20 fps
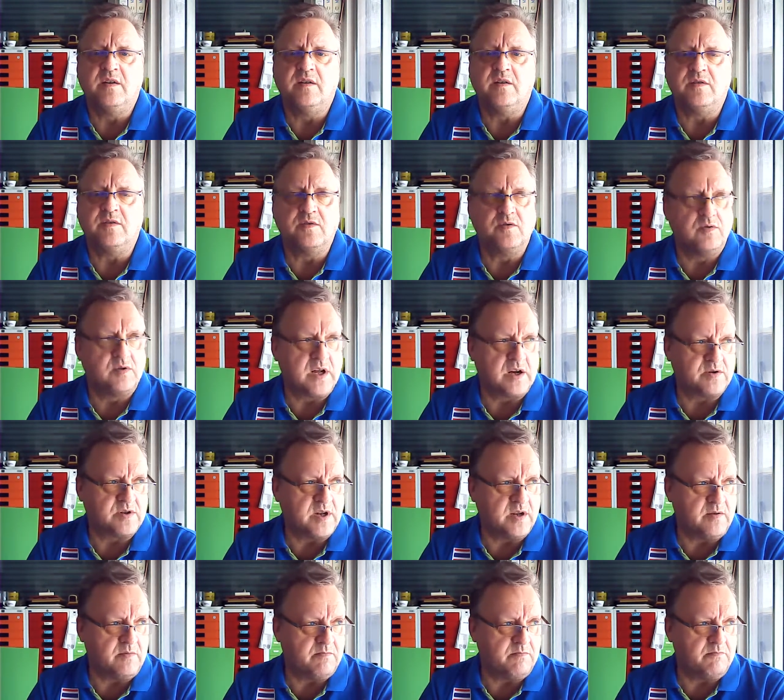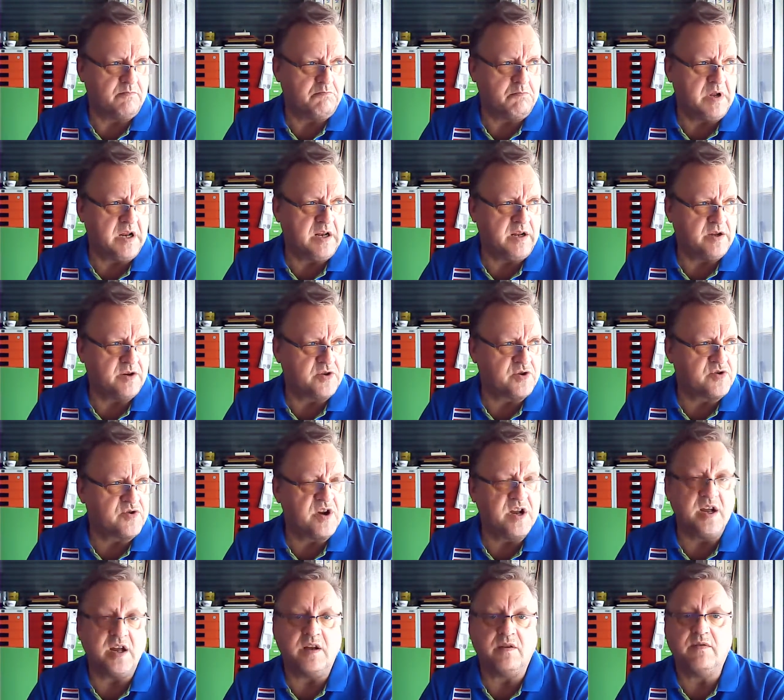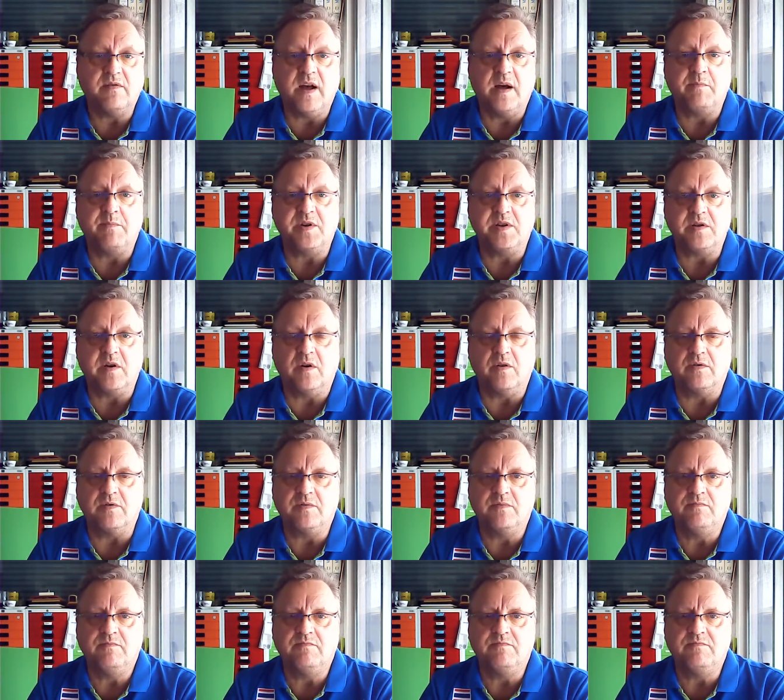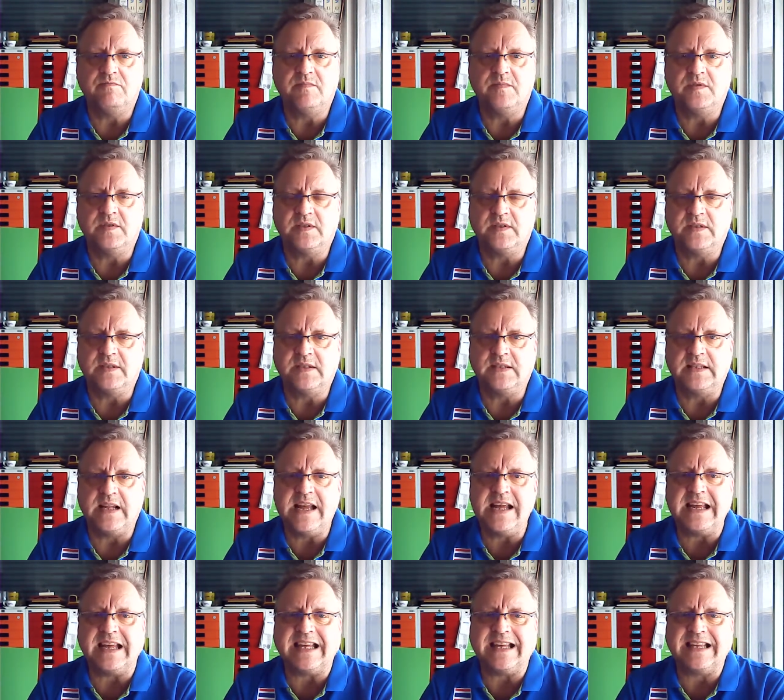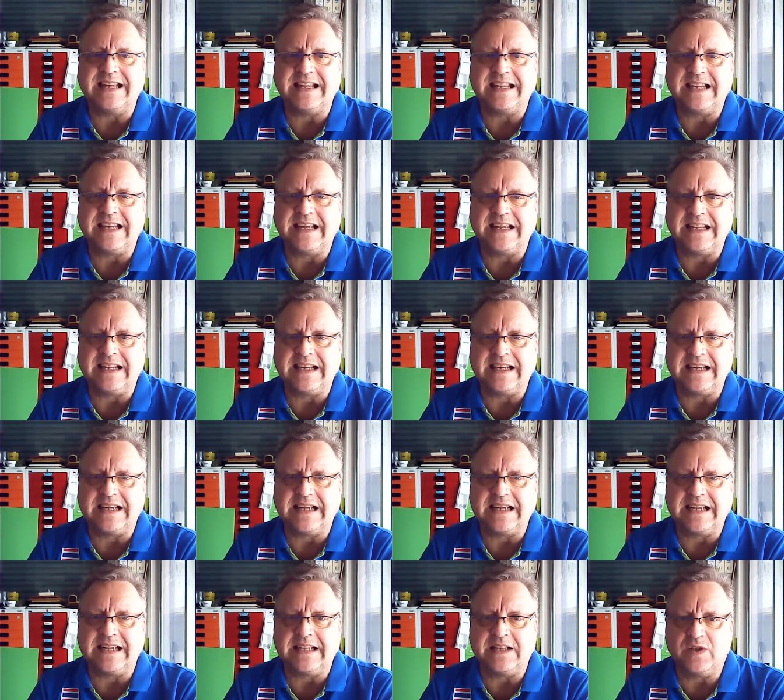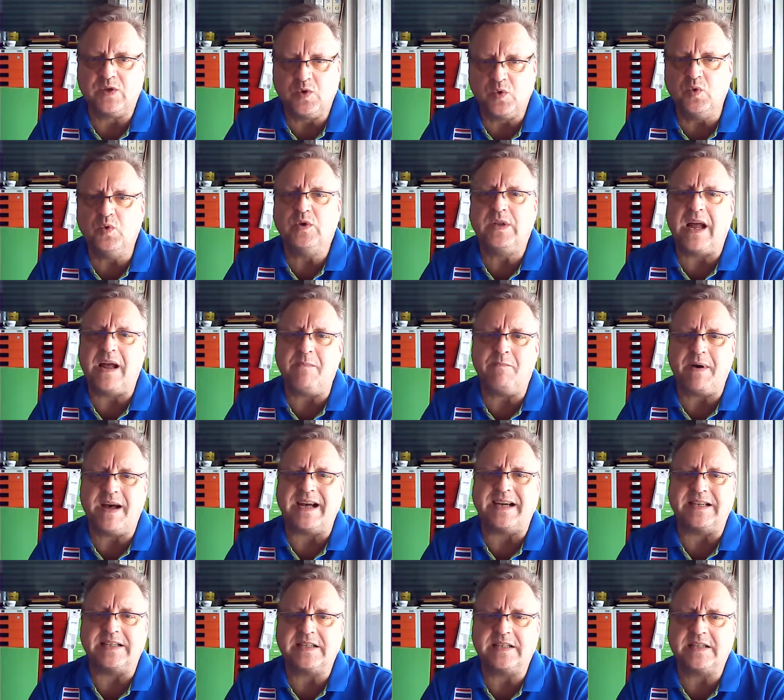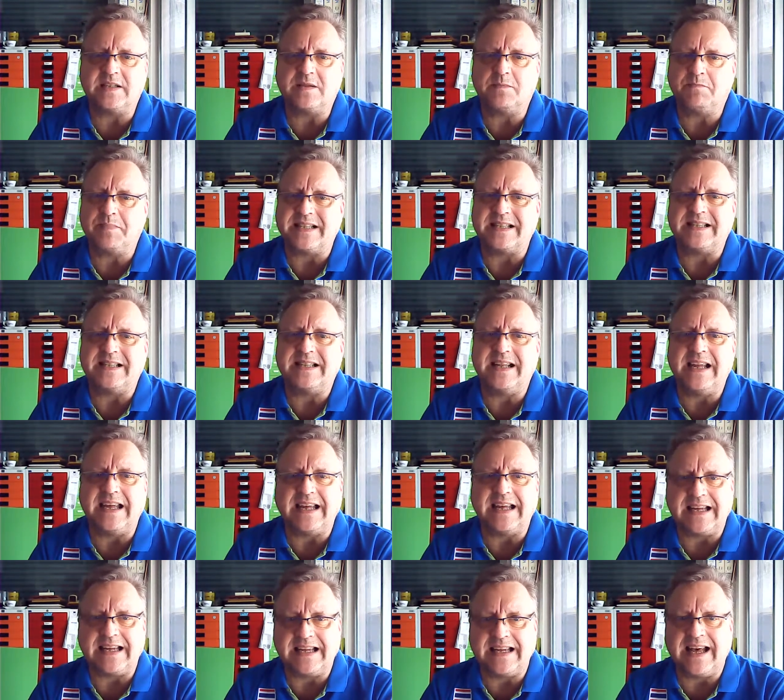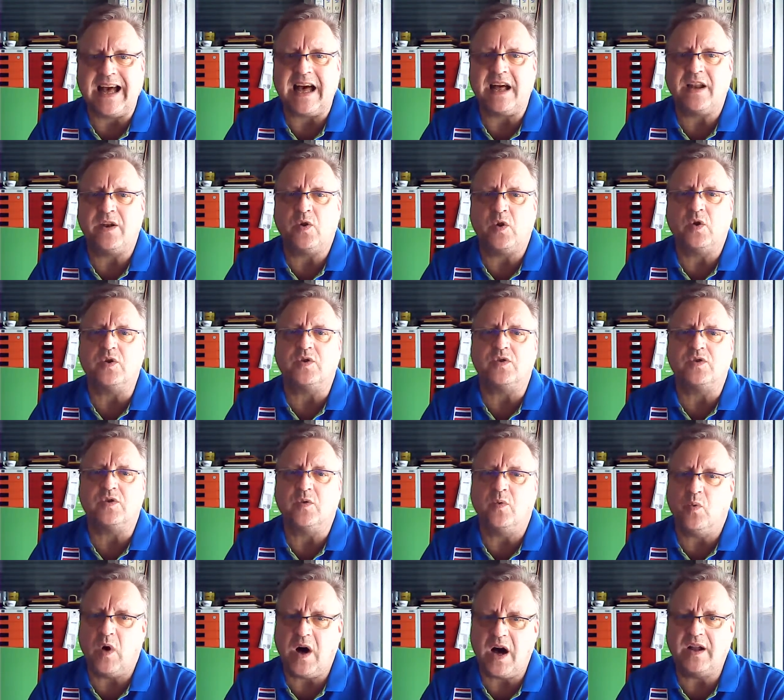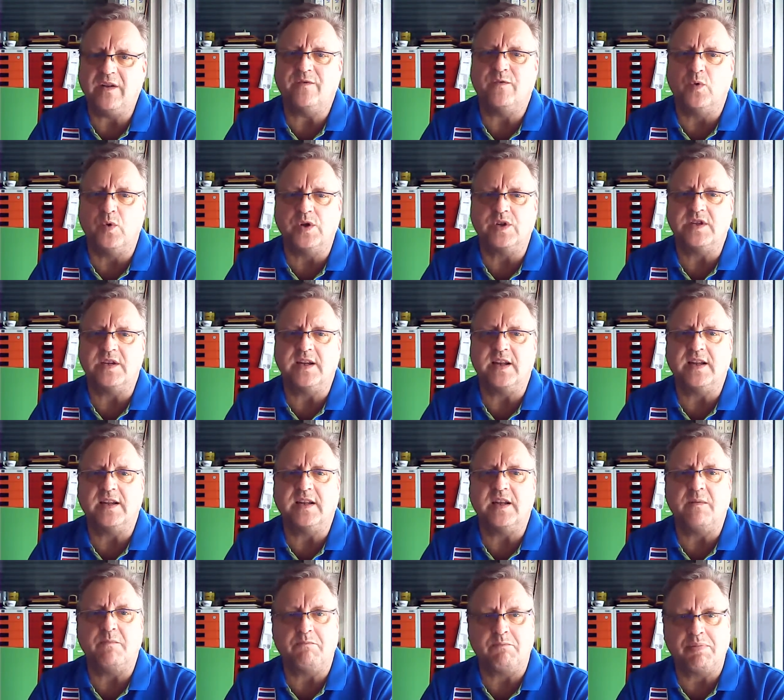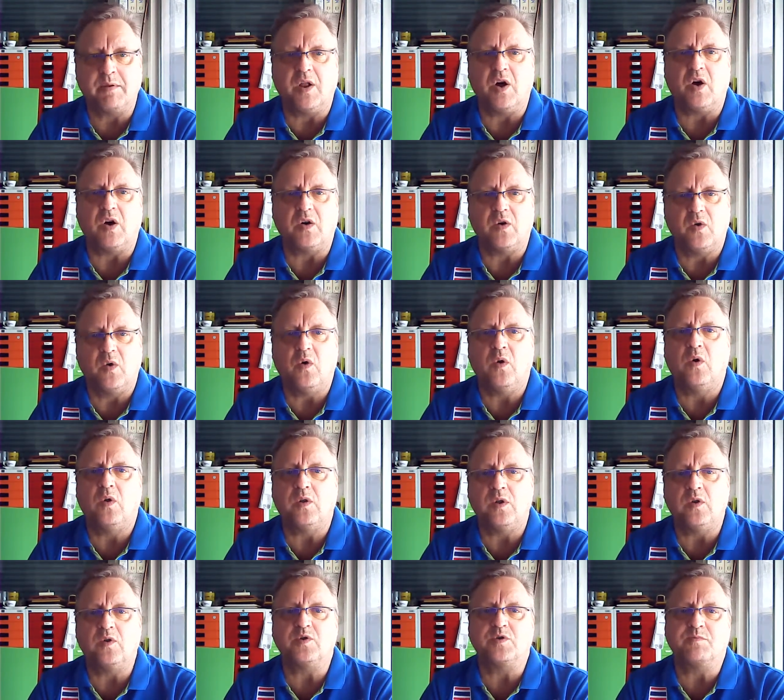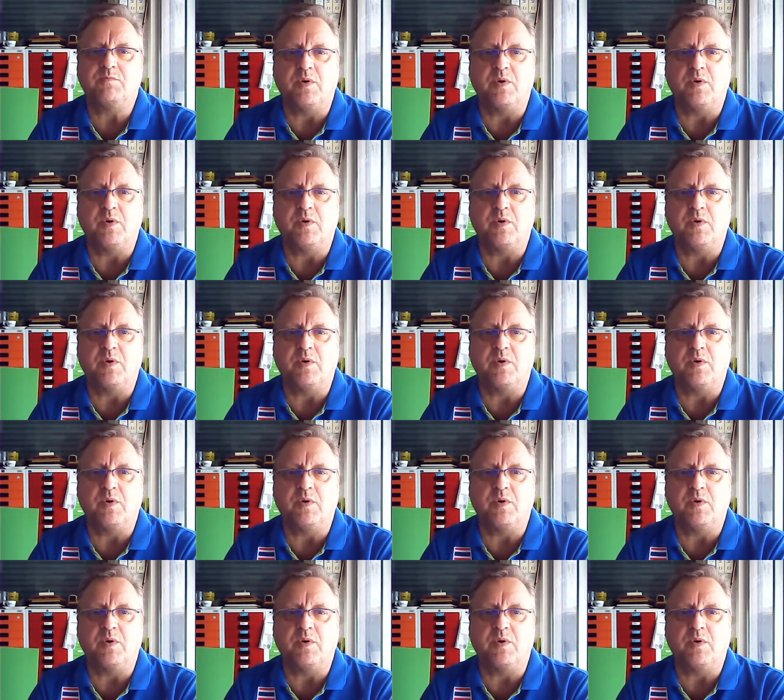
or 2000 million tree episode, they do their best, but they cannot, unfortunately, block all those